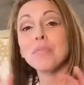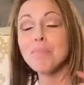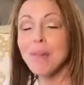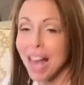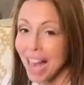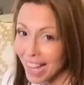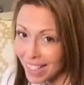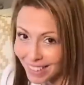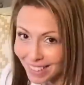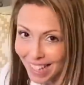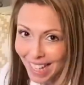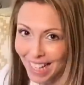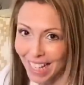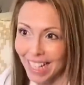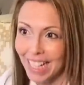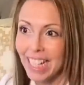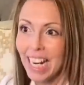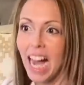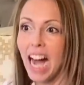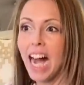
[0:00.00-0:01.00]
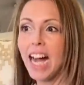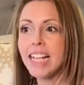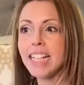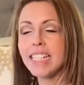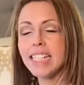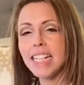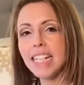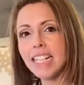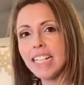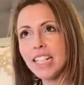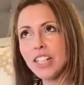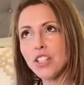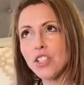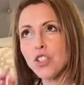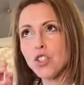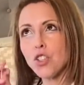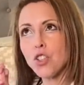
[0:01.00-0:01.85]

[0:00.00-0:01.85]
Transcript: back then, I didn't